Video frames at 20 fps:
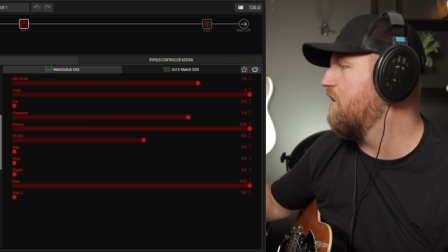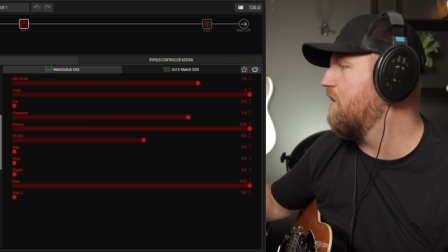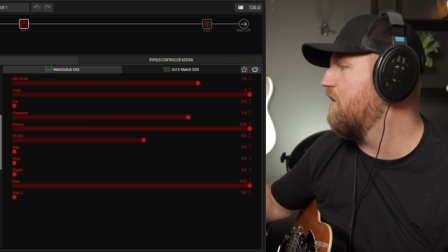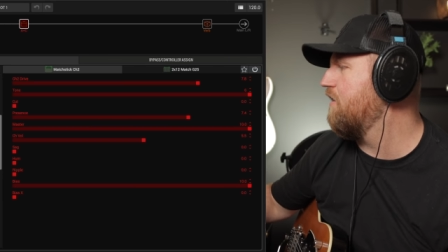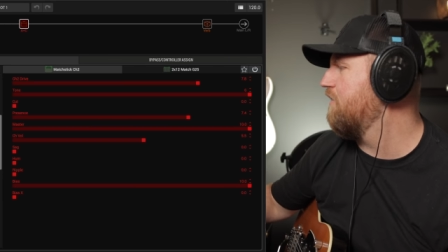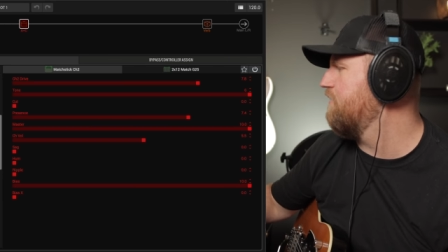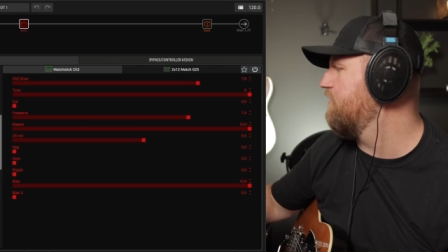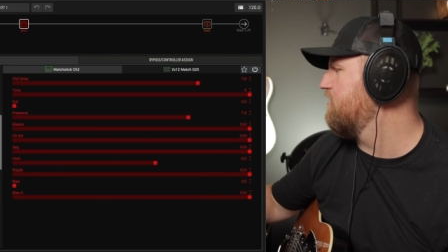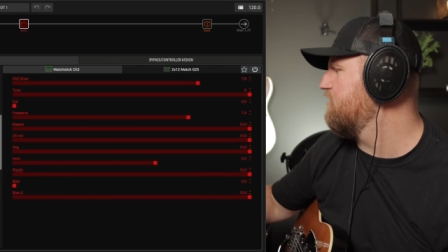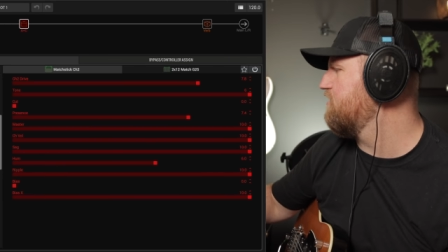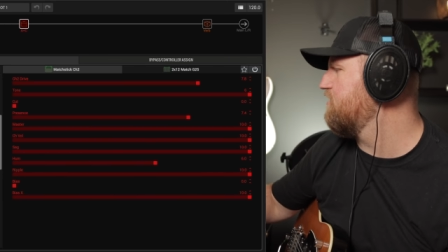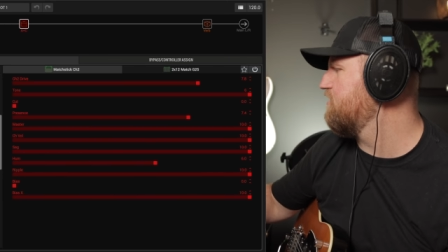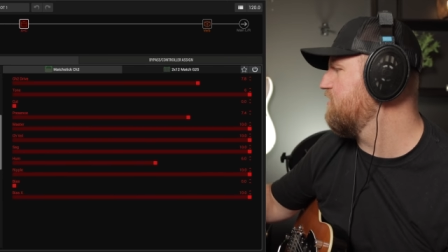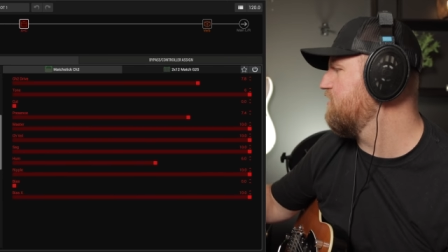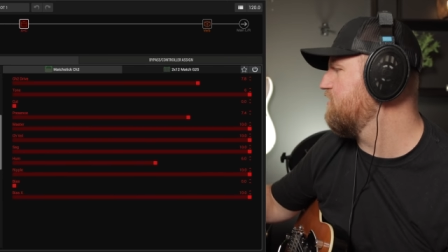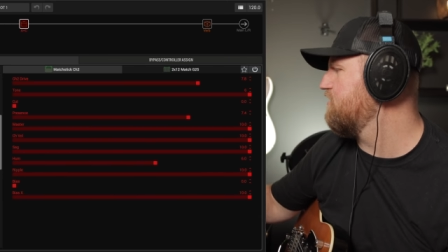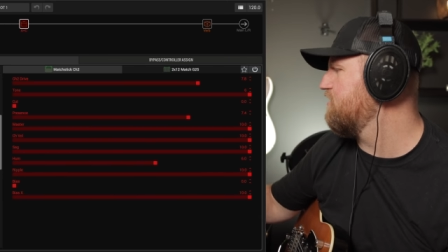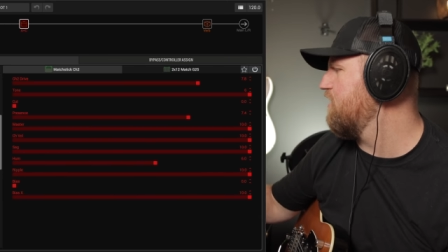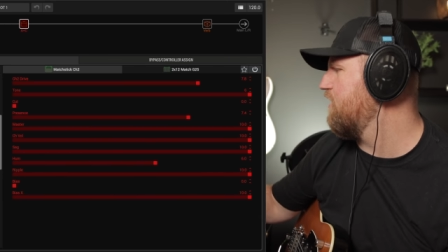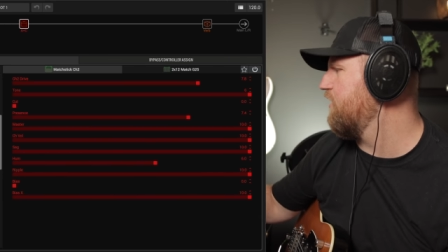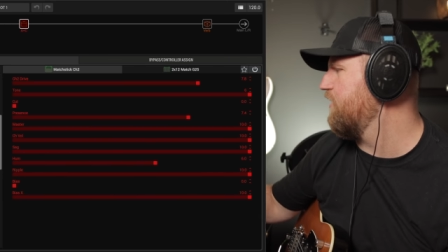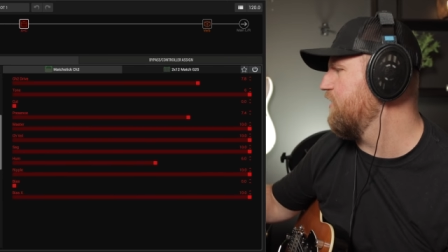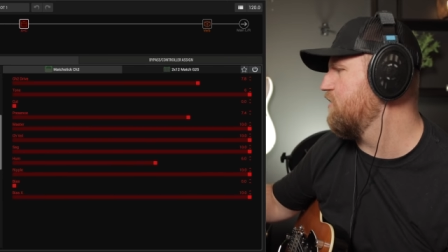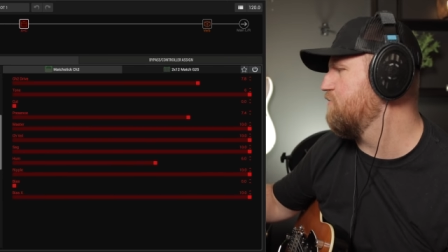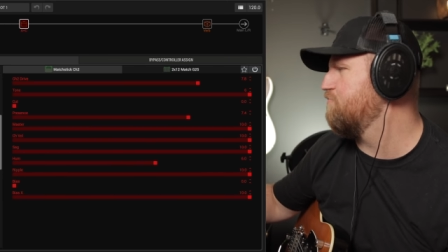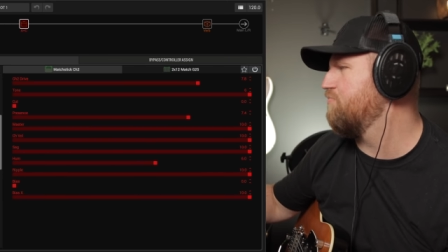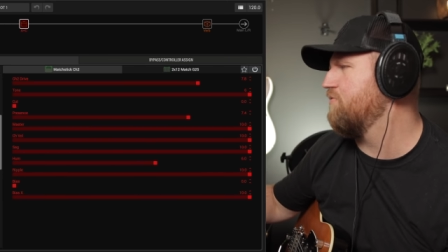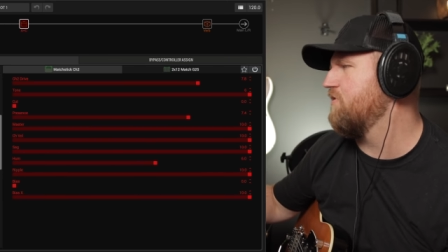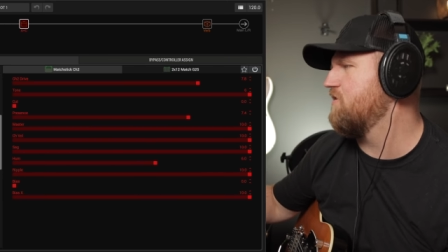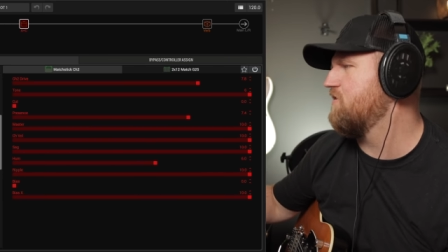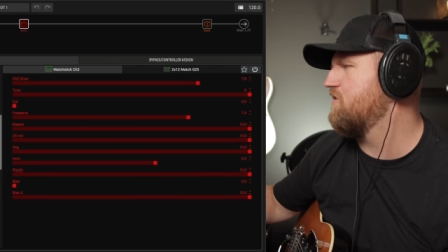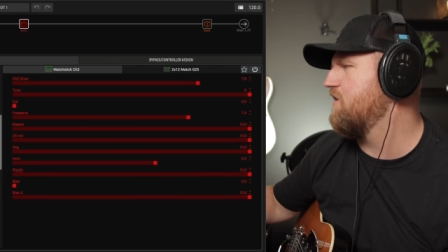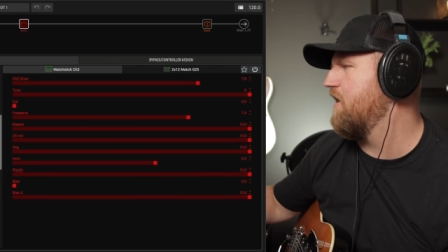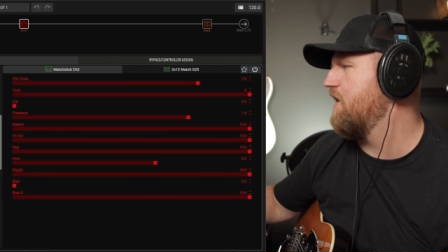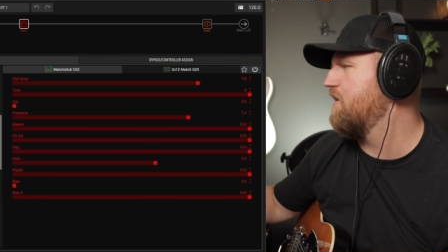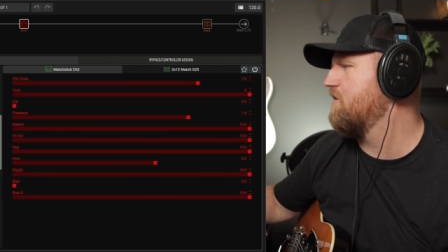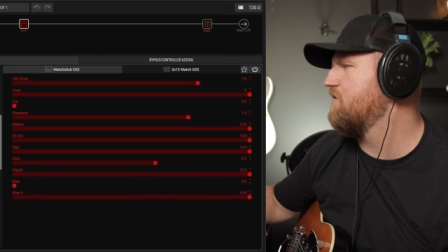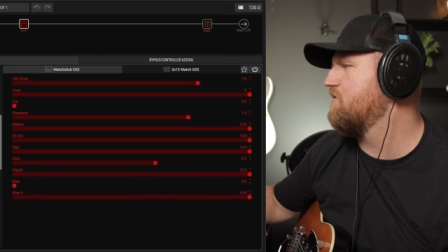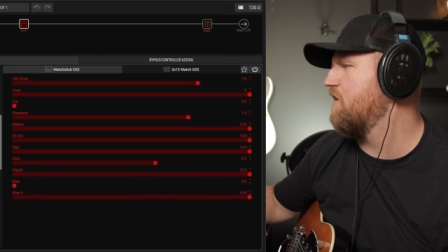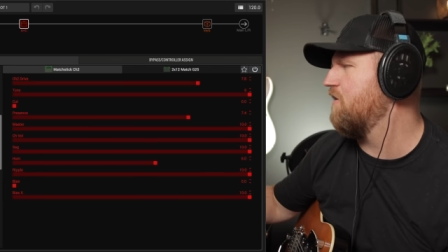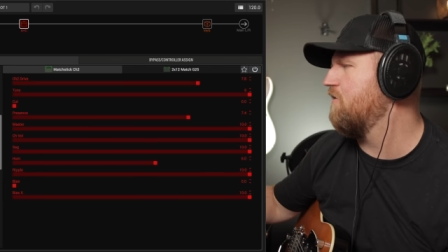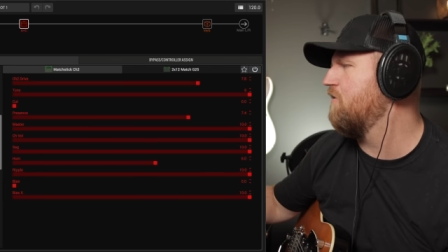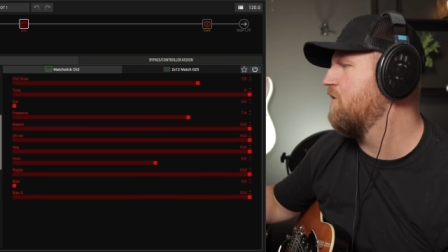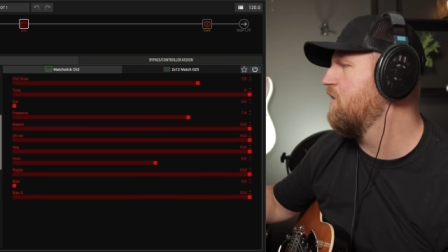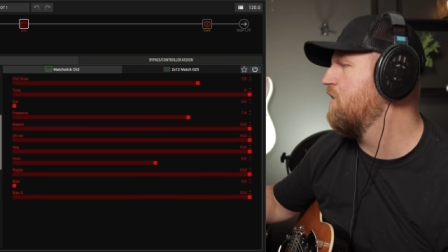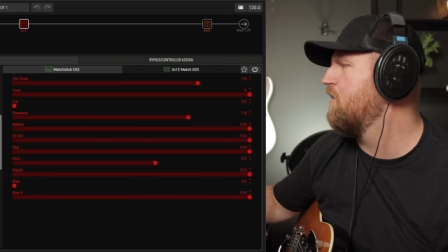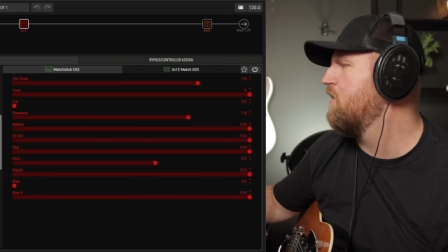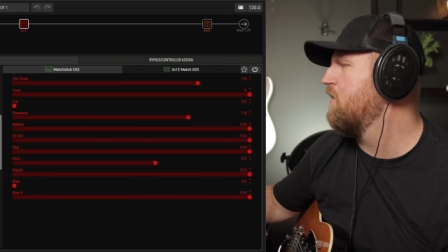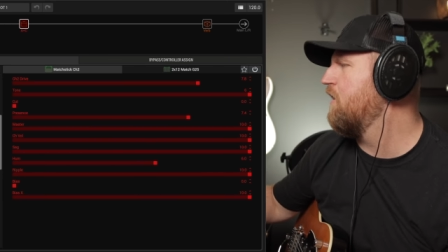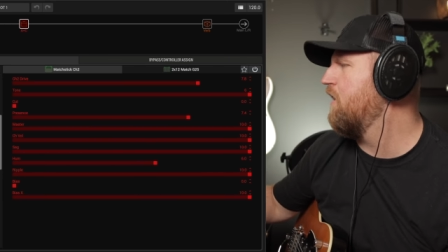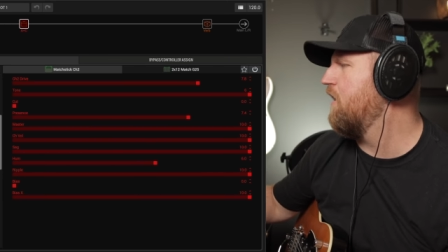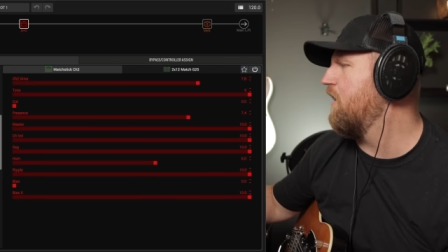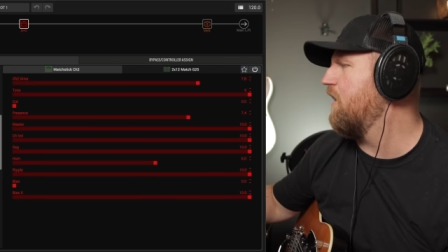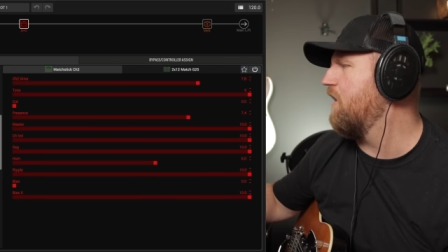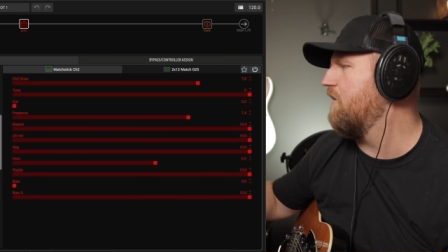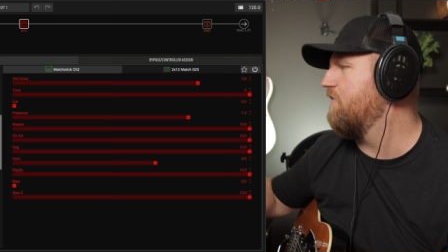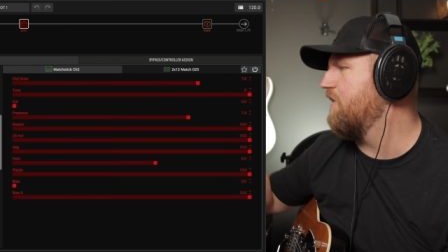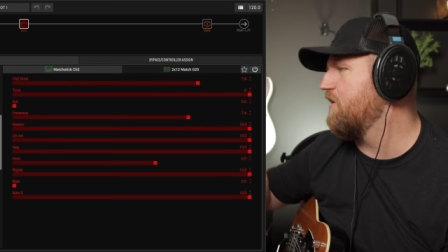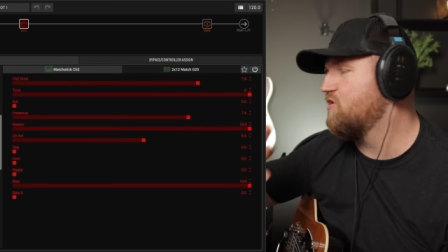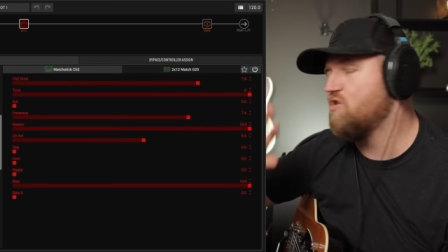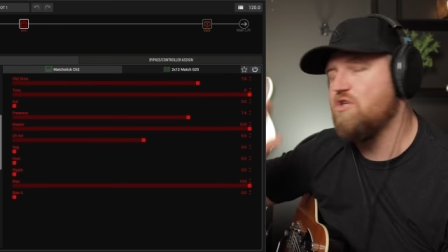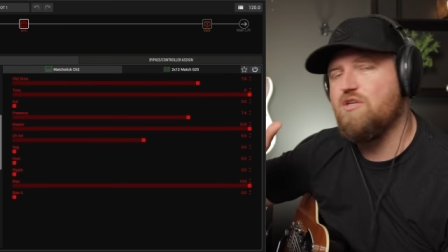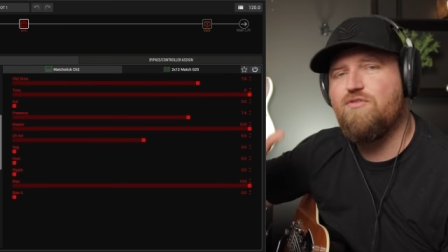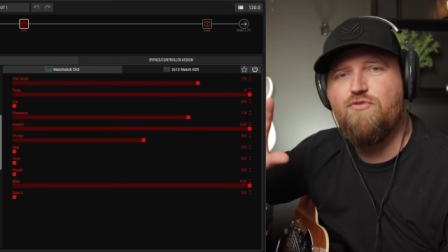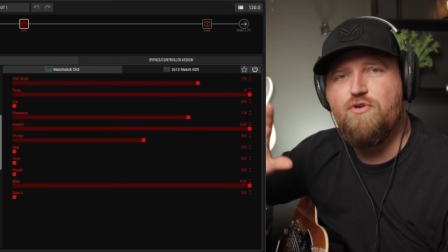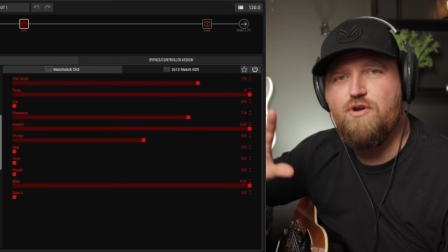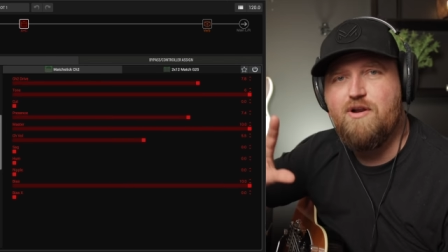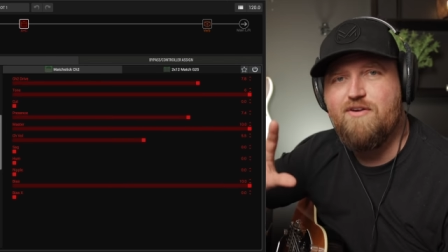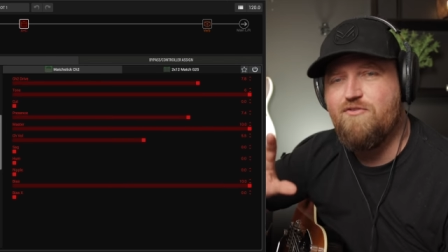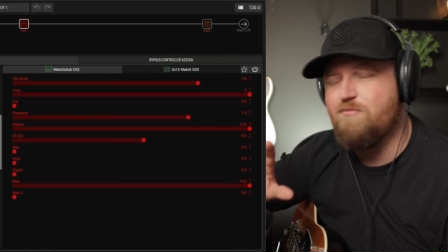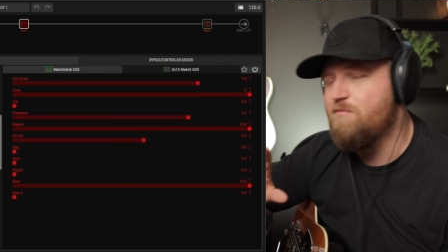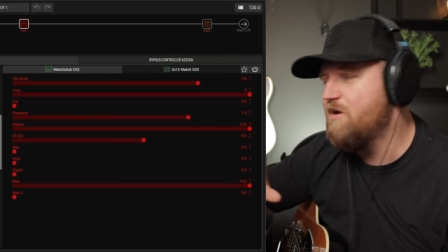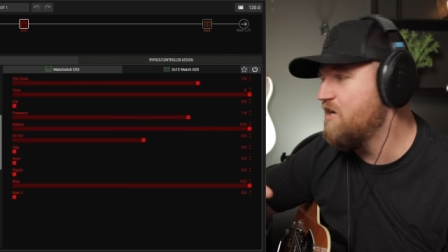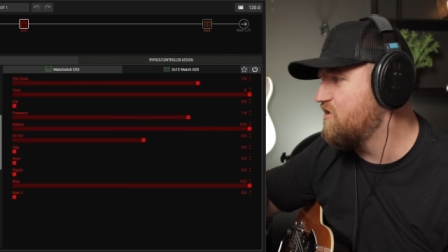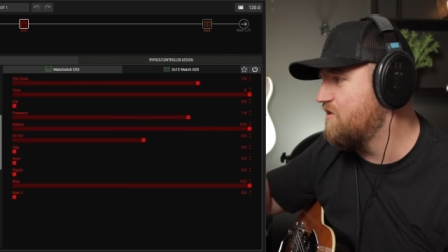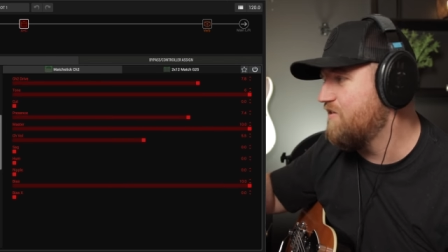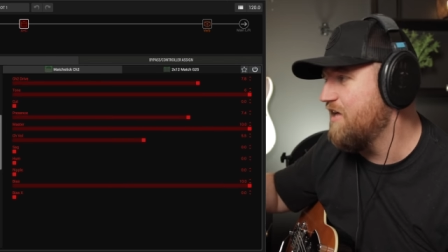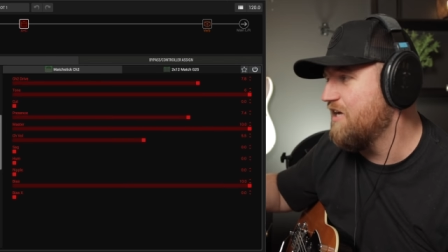on this sluggish preset. So uh, that's just for your information.